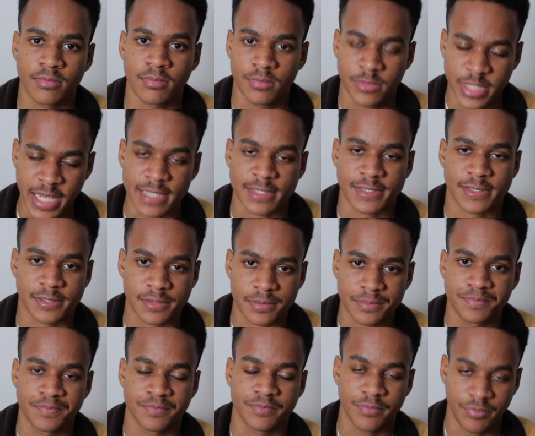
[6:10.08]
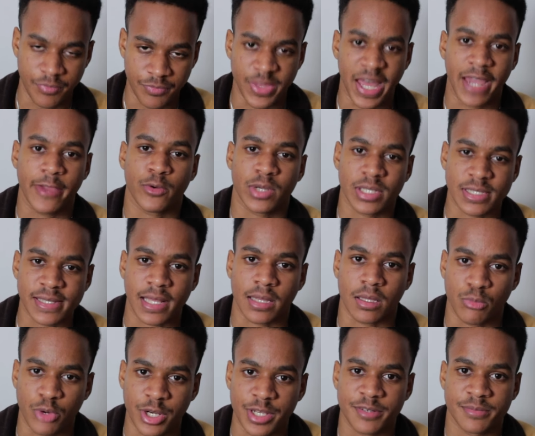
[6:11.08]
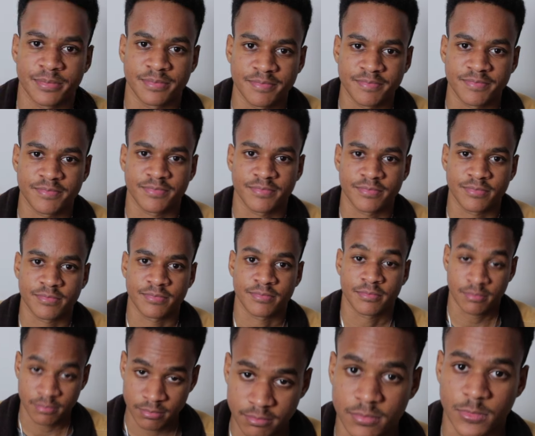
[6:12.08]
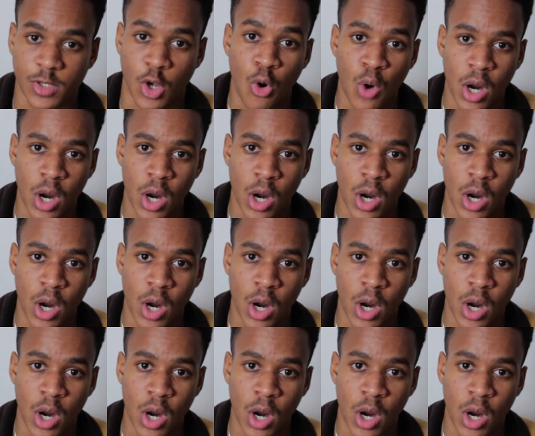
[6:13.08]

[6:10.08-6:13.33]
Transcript: Yes, now you can celebrate. Go